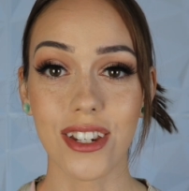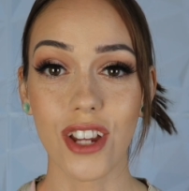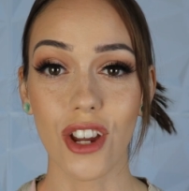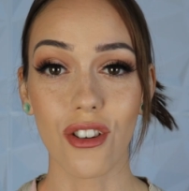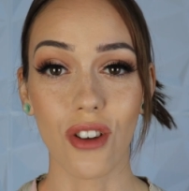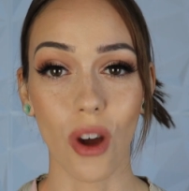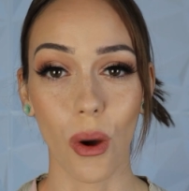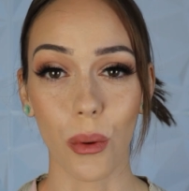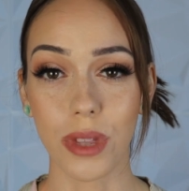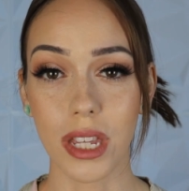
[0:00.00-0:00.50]
to
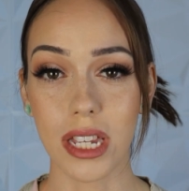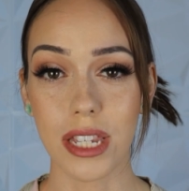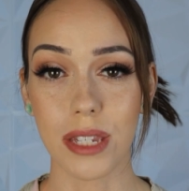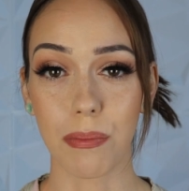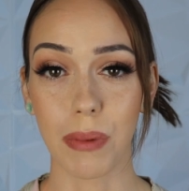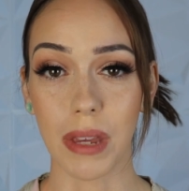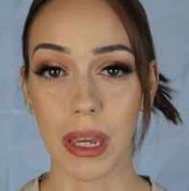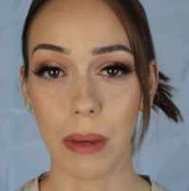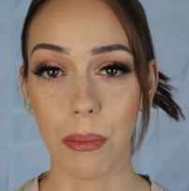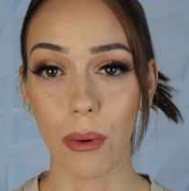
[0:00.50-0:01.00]
know
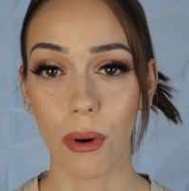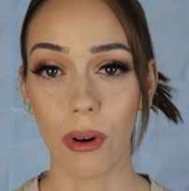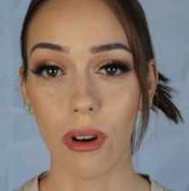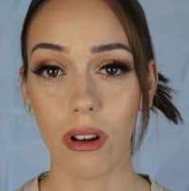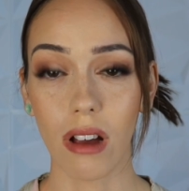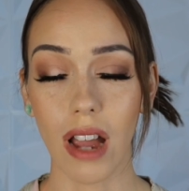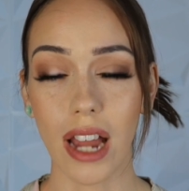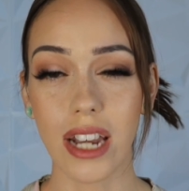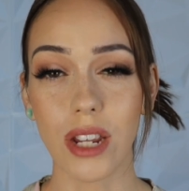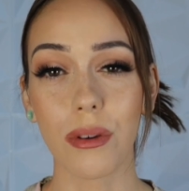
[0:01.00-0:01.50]
these
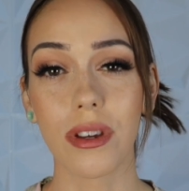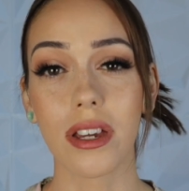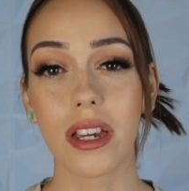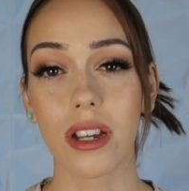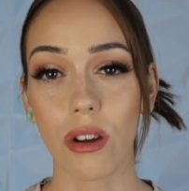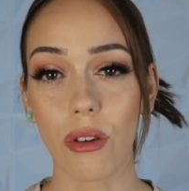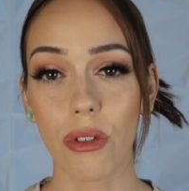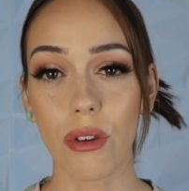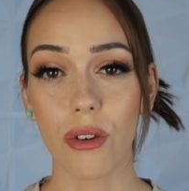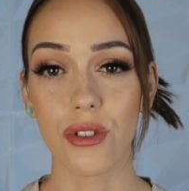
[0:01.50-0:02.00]
people and you
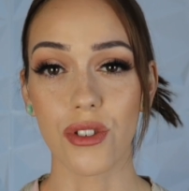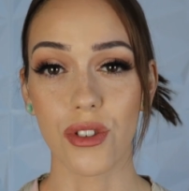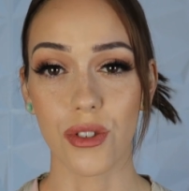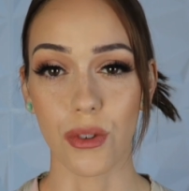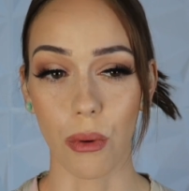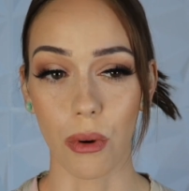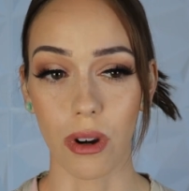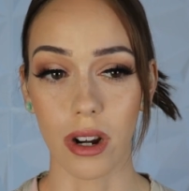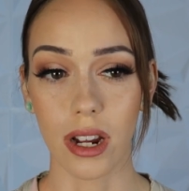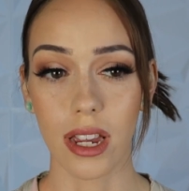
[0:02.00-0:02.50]
hear their
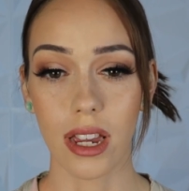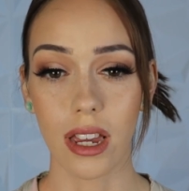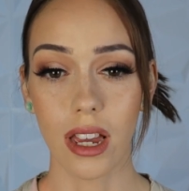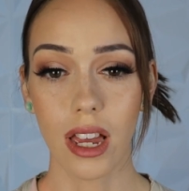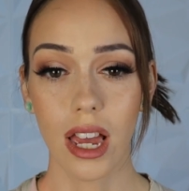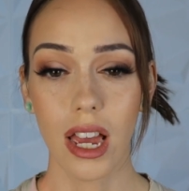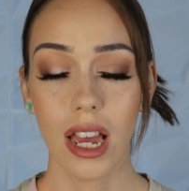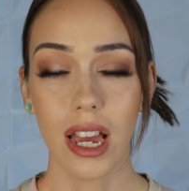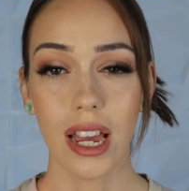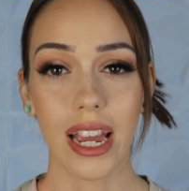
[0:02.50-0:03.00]
story,